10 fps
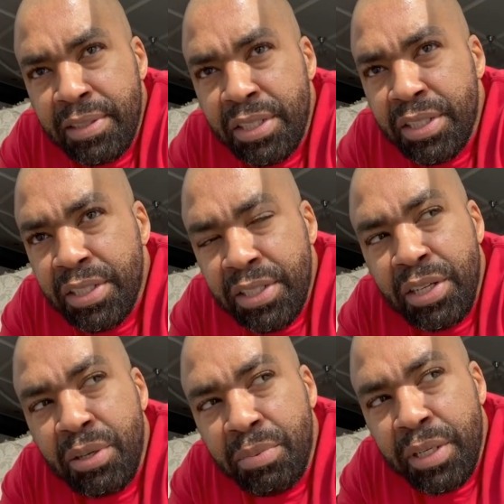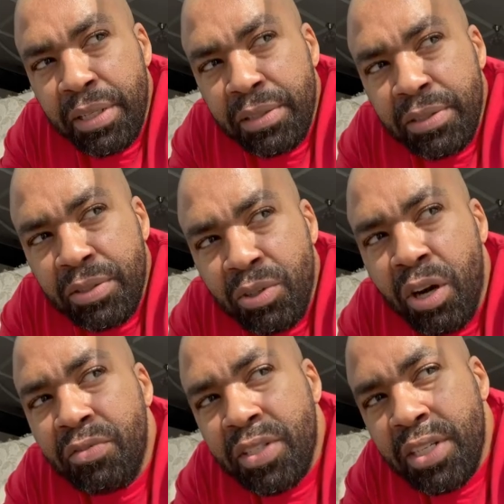disturbing
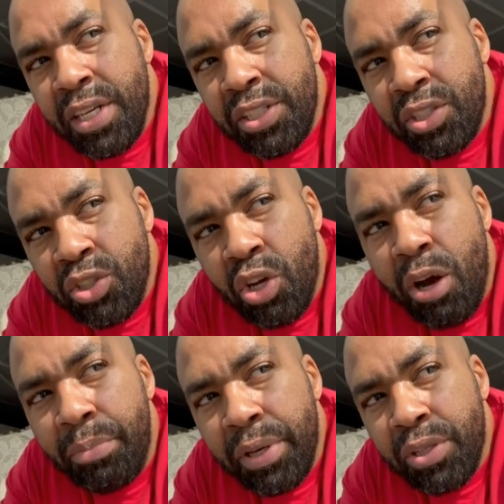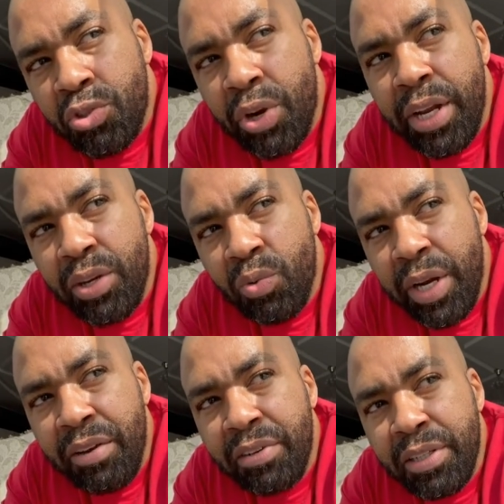conversation, topic, trend,
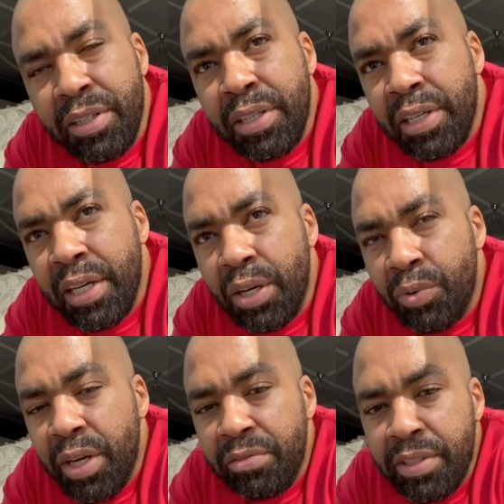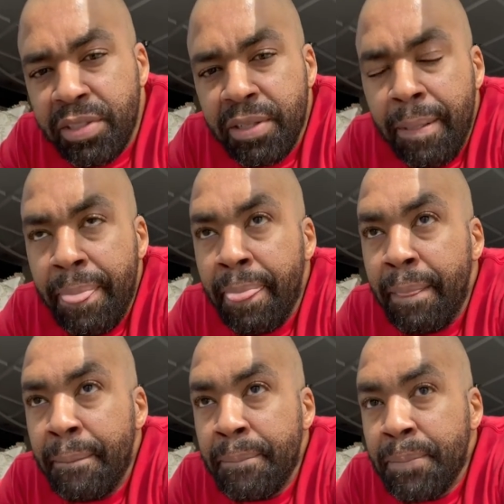whatever, relevant.
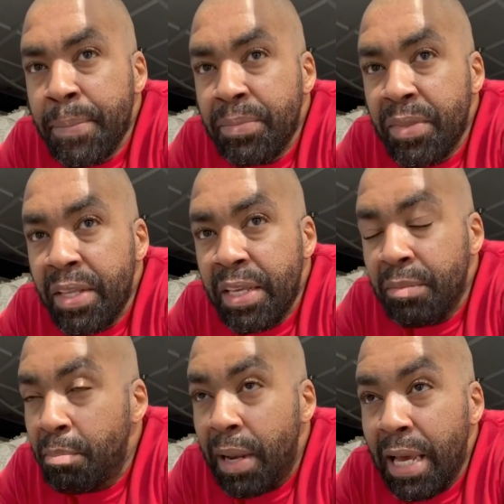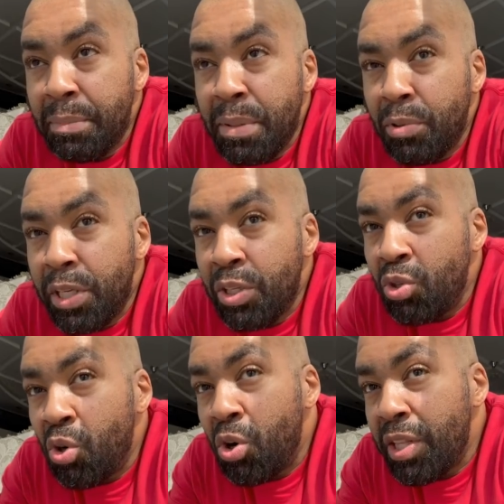If black people
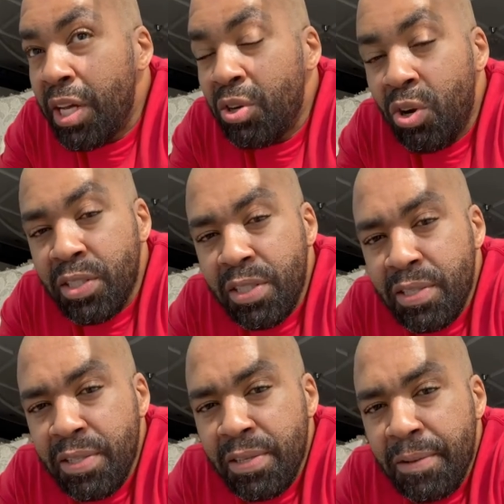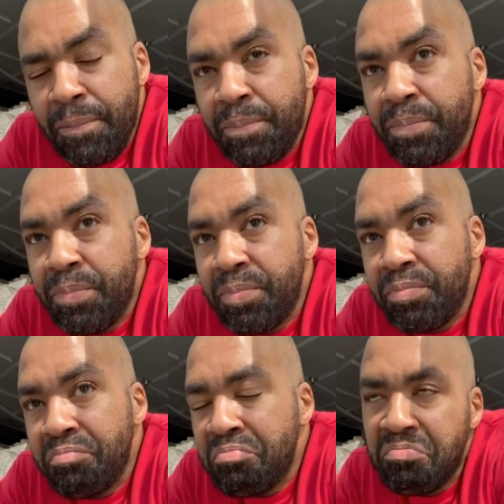ignored that nonsense,
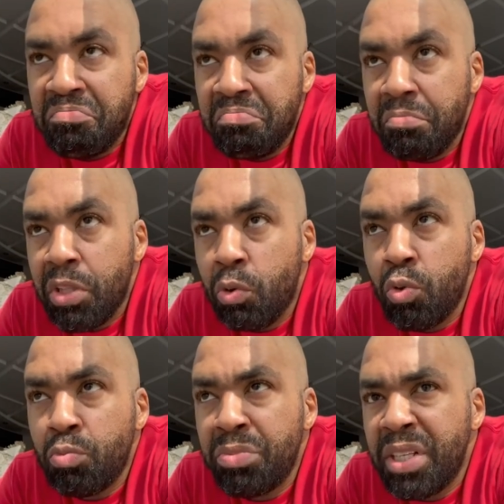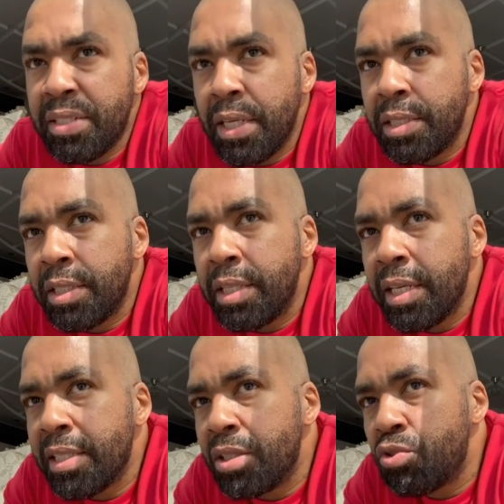there wouldn't be such a
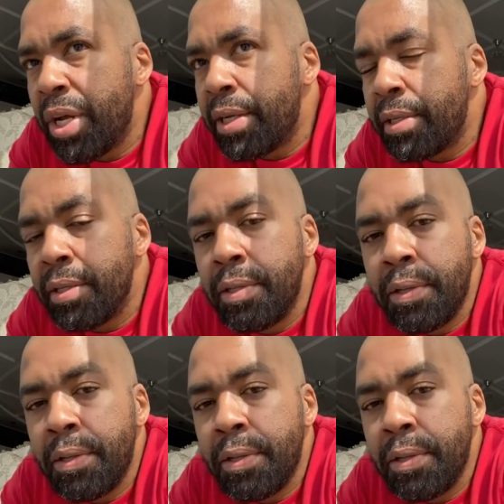thing as a trend.